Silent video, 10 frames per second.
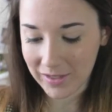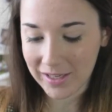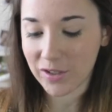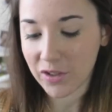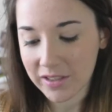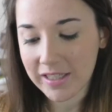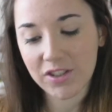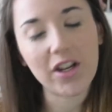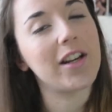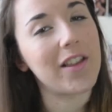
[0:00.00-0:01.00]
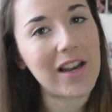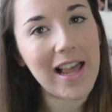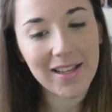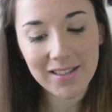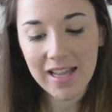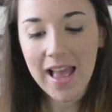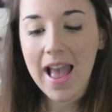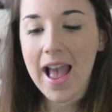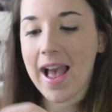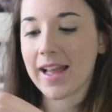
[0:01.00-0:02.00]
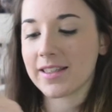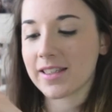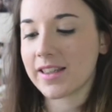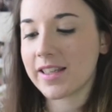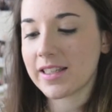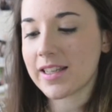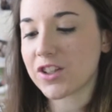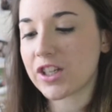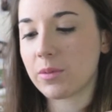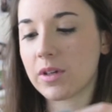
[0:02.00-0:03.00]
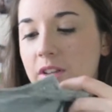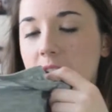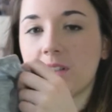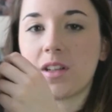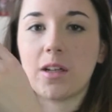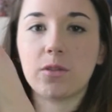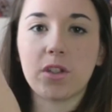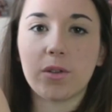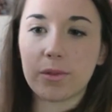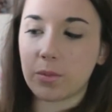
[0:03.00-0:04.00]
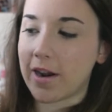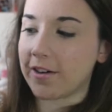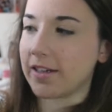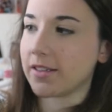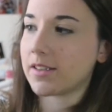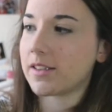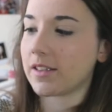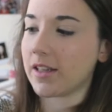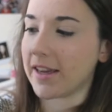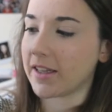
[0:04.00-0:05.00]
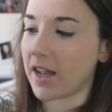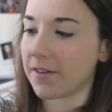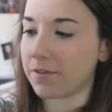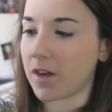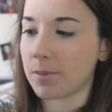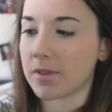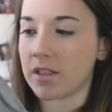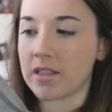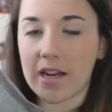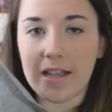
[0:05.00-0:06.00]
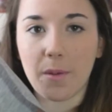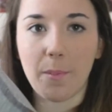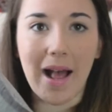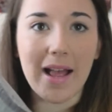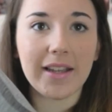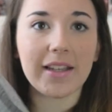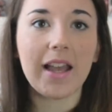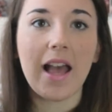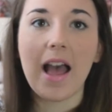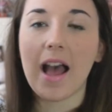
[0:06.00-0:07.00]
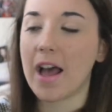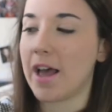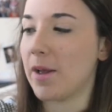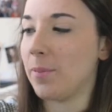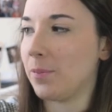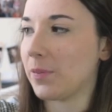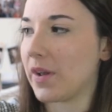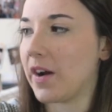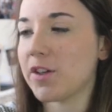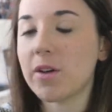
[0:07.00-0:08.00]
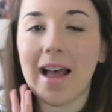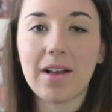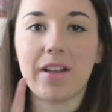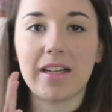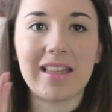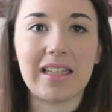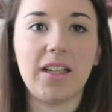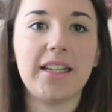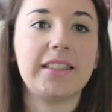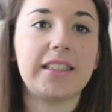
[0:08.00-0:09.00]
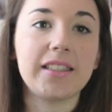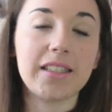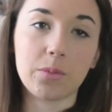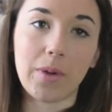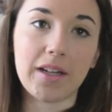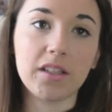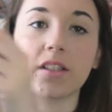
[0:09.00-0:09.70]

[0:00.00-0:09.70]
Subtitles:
it's a good t-shirt nonetheless. And this is actually one of those style tops where it's like kind of comes undone at the back. I don't have anything like this as well,